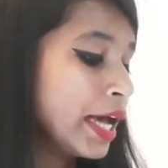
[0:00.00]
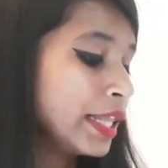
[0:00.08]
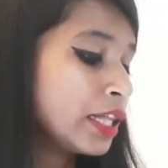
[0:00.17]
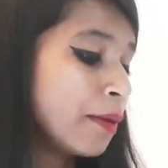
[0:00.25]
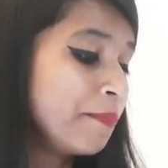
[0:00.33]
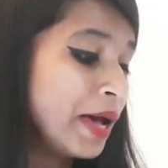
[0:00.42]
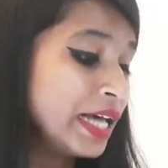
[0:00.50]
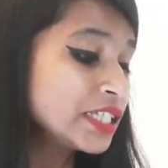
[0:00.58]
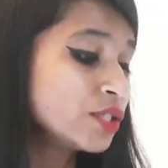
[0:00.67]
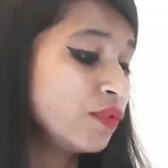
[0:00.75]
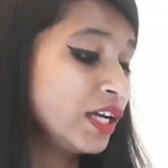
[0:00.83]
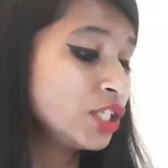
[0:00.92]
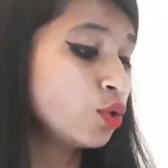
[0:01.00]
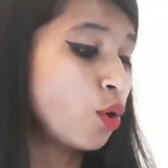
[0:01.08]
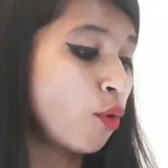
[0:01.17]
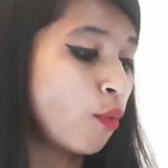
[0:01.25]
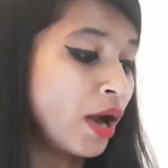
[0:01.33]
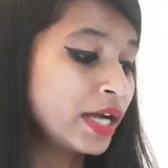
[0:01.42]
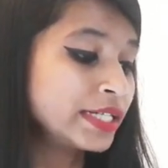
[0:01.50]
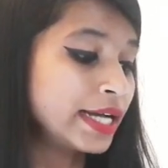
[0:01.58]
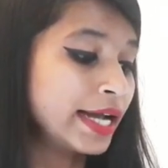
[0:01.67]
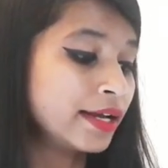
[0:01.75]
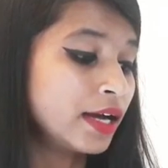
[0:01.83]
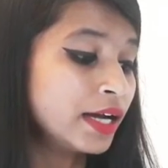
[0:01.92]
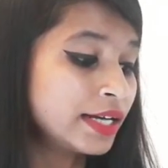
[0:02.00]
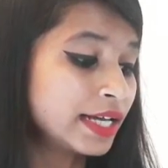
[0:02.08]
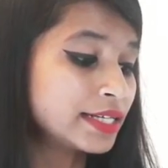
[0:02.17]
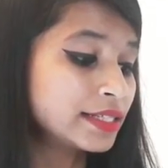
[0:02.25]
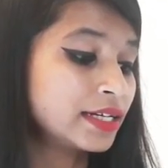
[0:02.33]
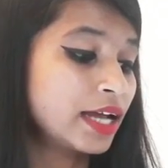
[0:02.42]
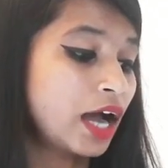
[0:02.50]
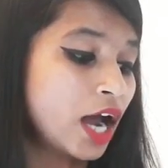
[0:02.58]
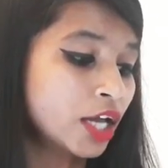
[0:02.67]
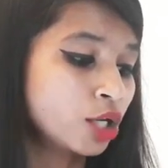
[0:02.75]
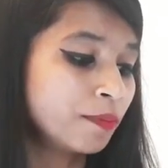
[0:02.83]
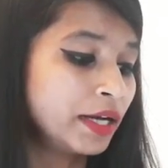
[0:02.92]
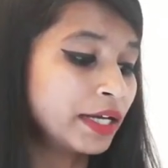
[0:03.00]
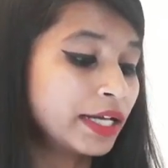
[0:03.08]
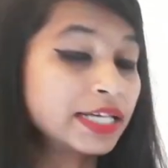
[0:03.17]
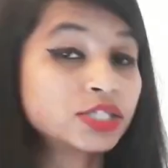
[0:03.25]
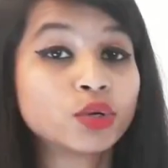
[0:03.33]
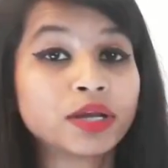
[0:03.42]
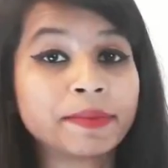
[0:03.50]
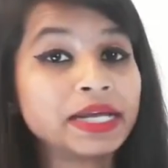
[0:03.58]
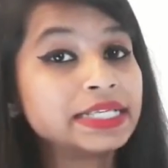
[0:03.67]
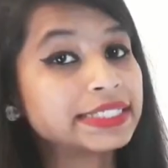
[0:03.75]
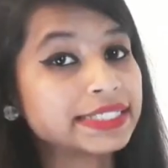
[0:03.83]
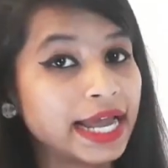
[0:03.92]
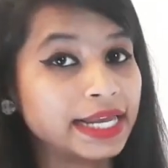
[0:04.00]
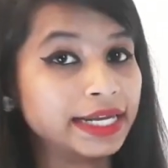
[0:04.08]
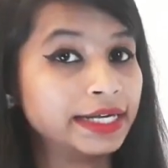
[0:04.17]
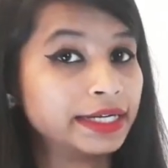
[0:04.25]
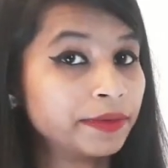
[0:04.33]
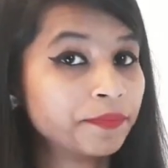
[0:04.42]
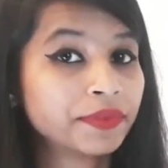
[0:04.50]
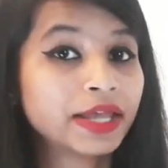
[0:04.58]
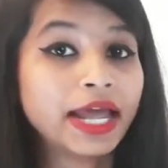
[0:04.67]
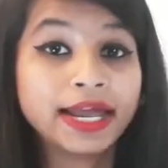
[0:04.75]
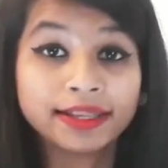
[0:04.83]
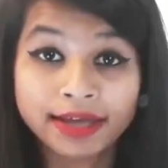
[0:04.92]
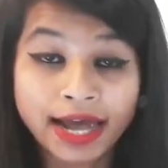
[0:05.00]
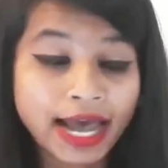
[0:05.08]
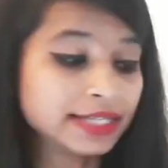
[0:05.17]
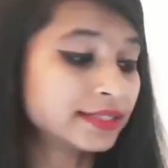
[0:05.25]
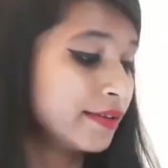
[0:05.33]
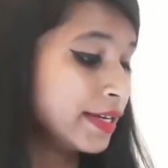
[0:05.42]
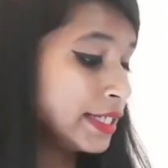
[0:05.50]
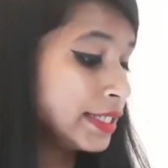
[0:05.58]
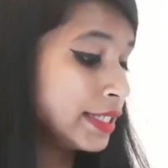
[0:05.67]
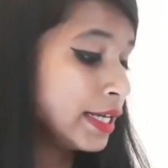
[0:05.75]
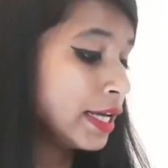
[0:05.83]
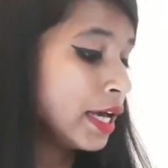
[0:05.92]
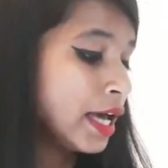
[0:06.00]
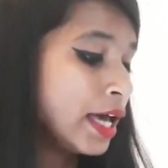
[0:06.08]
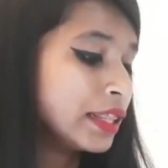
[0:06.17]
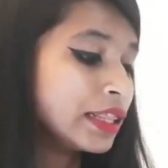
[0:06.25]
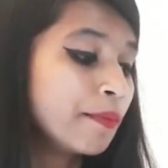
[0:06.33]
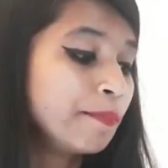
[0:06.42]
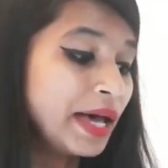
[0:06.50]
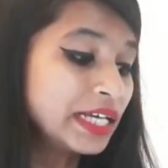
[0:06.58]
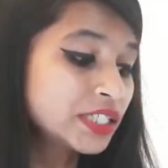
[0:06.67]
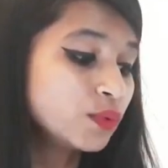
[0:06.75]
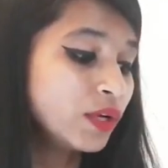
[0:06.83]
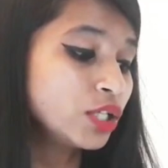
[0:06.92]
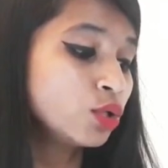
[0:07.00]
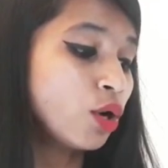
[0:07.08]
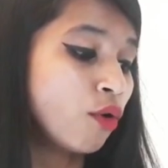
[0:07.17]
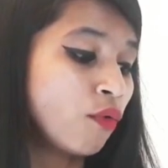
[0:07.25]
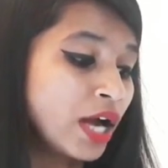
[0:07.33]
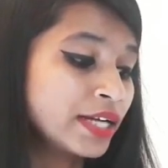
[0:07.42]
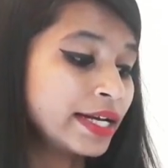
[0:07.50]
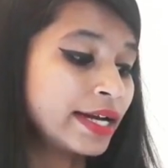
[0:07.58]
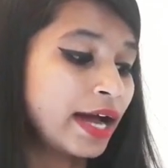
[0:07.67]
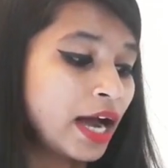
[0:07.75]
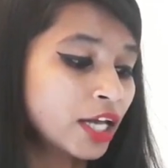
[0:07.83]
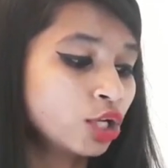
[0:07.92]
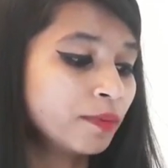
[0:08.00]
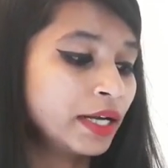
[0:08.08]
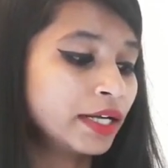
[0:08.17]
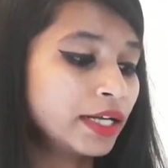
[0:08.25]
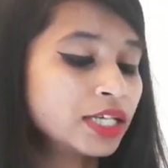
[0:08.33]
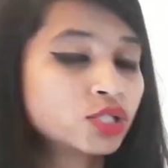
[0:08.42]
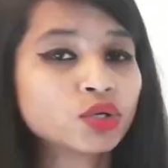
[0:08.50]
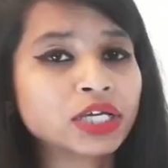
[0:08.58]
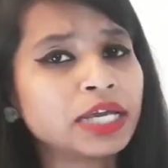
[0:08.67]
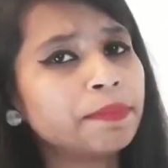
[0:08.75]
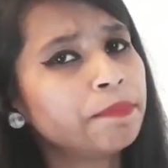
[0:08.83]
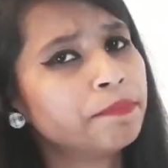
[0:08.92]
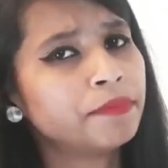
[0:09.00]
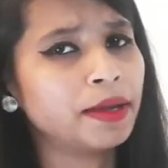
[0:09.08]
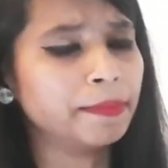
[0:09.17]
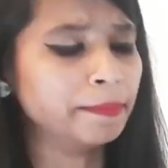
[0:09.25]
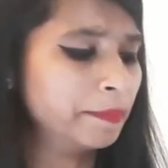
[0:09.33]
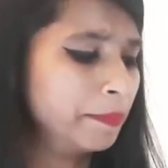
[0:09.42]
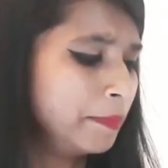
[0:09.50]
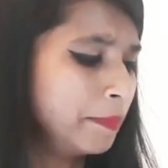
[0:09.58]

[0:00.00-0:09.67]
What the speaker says: the best way to avoid an unnecessary argument is to remain silent. And the answer is, the best way to avoid an argument is to keep mum.